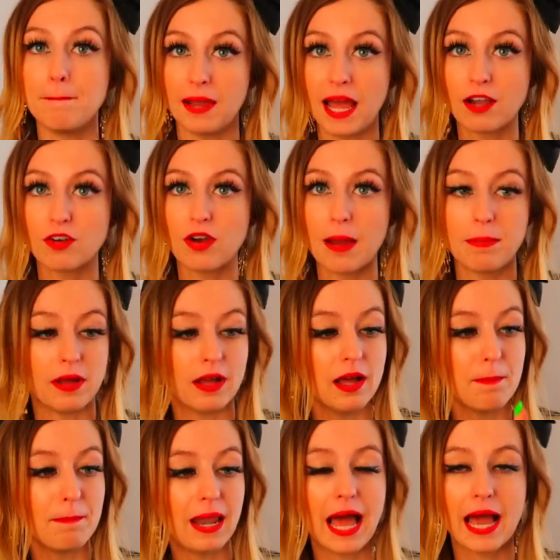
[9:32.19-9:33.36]
Black
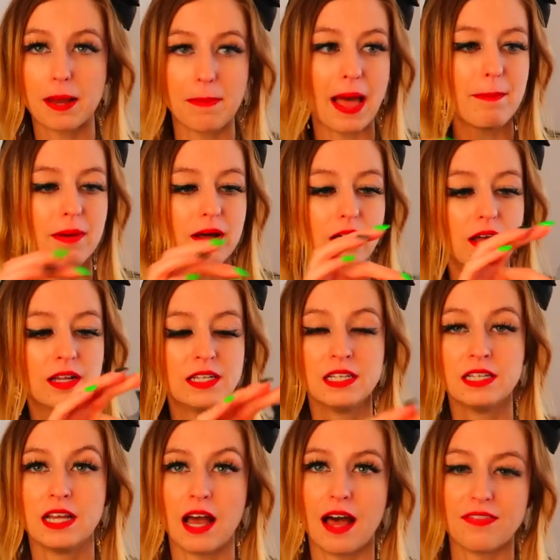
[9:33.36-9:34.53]
wrapper, black pepper,
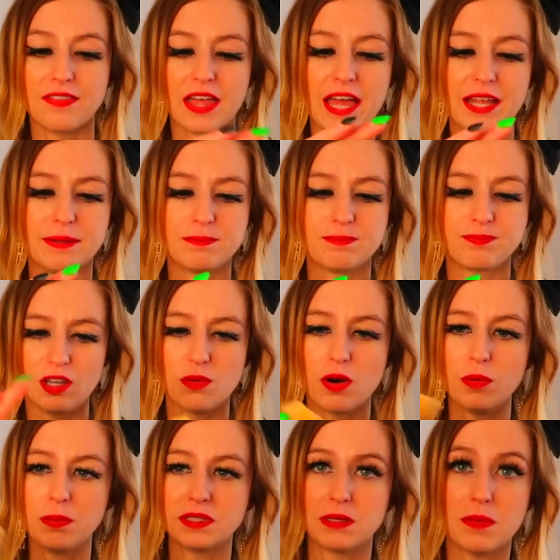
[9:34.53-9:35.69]
and then you
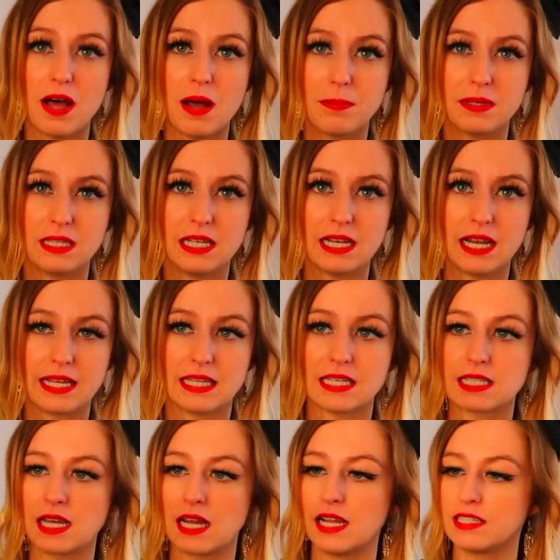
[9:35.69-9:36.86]
open them up and they're like
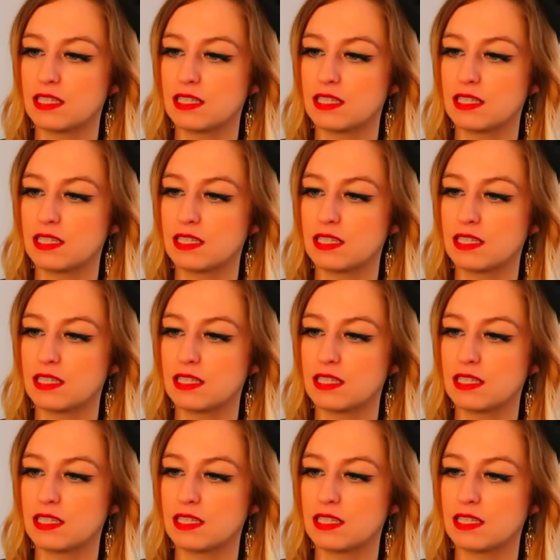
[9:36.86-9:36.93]
this colour.